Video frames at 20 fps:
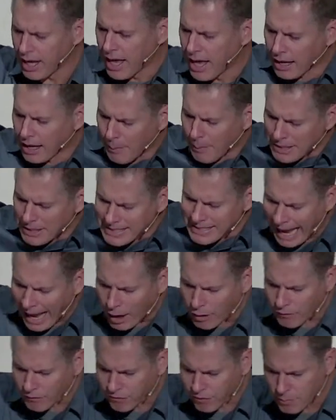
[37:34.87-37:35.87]
coming
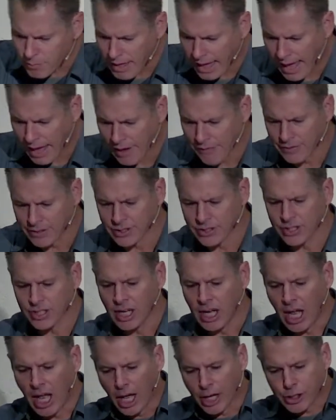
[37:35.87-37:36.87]
down from the heavens.
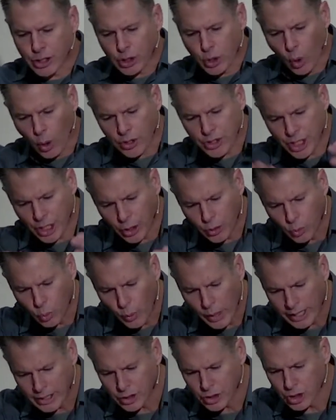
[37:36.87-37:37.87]
A scorching
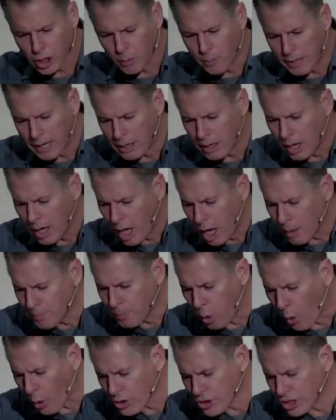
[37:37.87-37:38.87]
wind shall be a
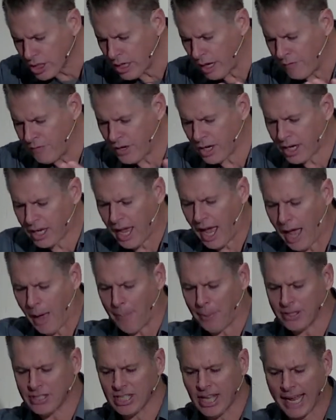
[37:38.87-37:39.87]
portion of their cup.
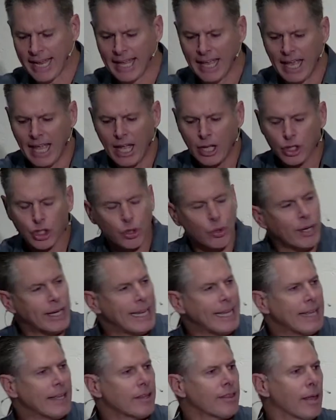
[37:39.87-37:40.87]
It's like
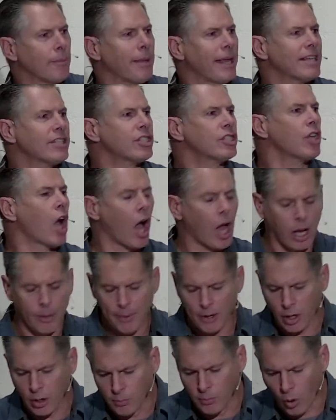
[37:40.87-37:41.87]
treating them like Sodom
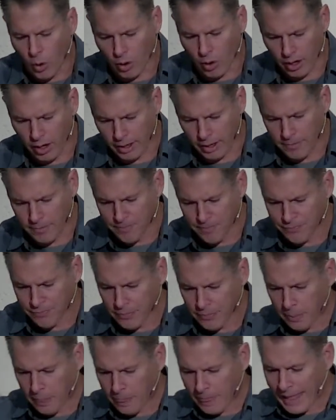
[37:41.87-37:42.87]
and Gomorrah.
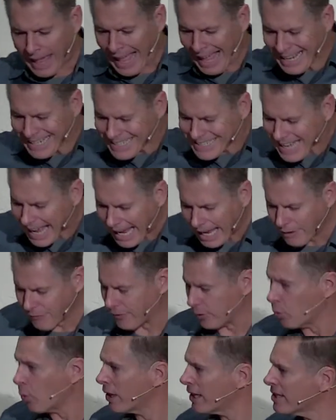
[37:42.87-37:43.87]
And
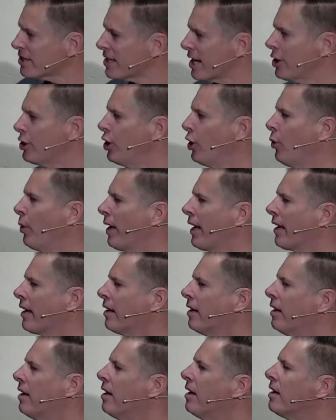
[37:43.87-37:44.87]
David, what is he doing?
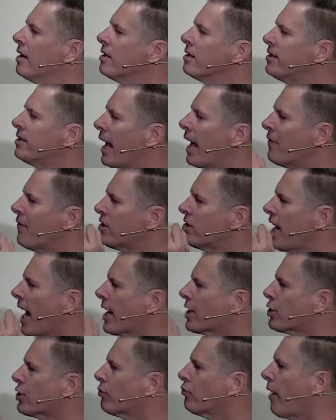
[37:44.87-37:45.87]
David
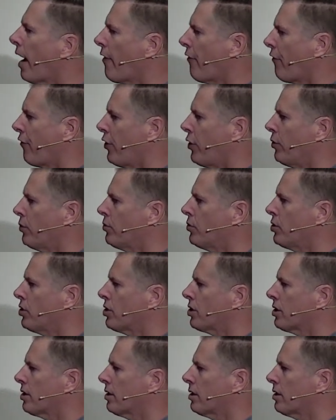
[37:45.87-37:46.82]
takes refuge